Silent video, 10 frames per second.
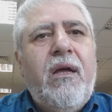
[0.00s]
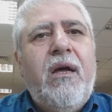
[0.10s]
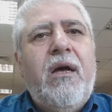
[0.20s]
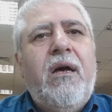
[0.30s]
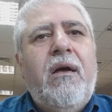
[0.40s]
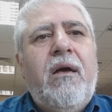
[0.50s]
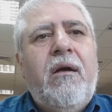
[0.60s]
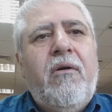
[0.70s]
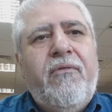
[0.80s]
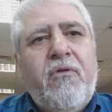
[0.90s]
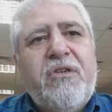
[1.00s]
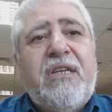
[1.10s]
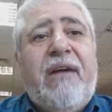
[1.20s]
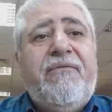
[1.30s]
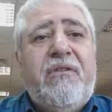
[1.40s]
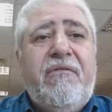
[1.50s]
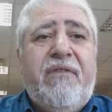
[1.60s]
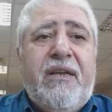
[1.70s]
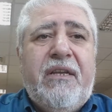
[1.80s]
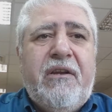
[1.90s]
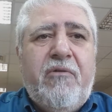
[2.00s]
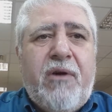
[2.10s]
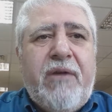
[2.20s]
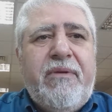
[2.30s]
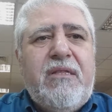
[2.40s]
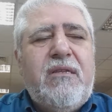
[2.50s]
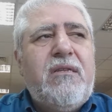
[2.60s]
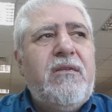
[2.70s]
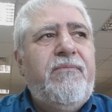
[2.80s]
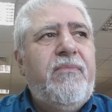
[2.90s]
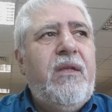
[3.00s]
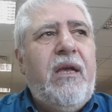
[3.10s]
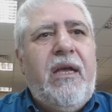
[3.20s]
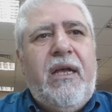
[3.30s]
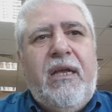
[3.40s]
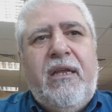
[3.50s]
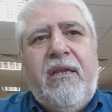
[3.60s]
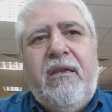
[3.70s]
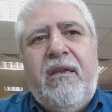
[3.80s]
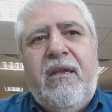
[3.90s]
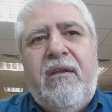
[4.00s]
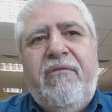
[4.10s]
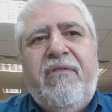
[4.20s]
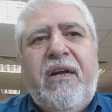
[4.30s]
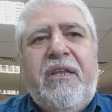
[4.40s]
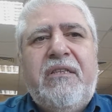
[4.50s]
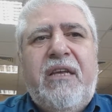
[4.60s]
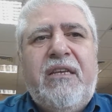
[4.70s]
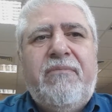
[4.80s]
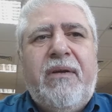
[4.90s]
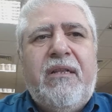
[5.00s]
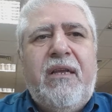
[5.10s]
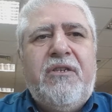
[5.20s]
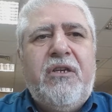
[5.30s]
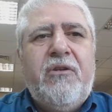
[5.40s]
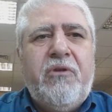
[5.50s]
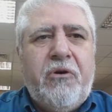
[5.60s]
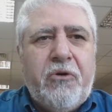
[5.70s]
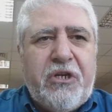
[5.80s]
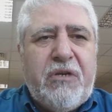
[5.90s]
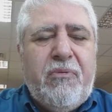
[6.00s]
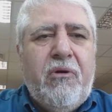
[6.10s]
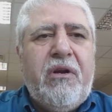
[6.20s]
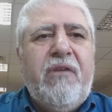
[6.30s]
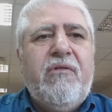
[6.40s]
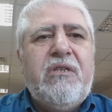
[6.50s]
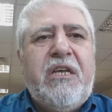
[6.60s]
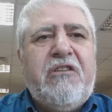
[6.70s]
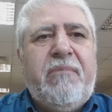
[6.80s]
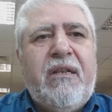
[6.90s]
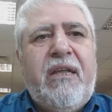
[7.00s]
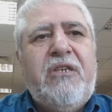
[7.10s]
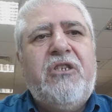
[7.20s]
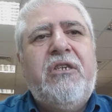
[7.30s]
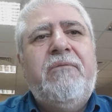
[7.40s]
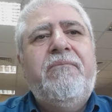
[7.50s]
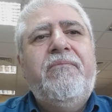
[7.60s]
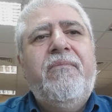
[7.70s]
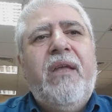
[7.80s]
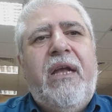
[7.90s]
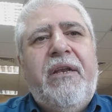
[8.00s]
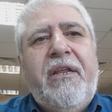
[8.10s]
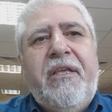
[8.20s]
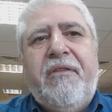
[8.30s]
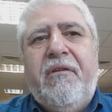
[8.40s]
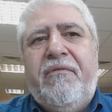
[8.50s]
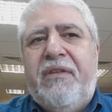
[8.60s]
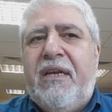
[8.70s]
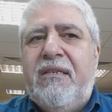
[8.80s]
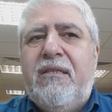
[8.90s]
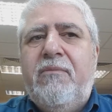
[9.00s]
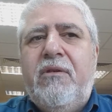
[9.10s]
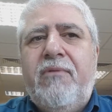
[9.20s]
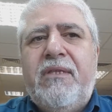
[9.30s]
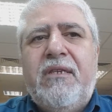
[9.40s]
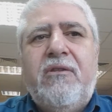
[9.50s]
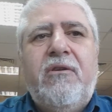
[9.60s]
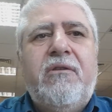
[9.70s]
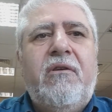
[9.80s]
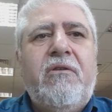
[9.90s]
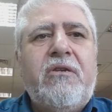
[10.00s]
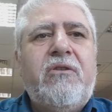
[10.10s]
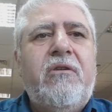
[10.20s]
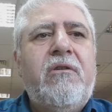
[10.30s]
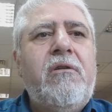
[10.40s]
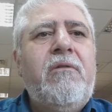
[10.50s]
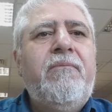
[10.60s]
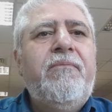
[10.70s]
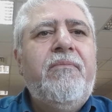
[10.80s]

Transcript: Of course, after defining requirements and defining the expectation or exploring for the expectation and needs of the customer, whether internal or external,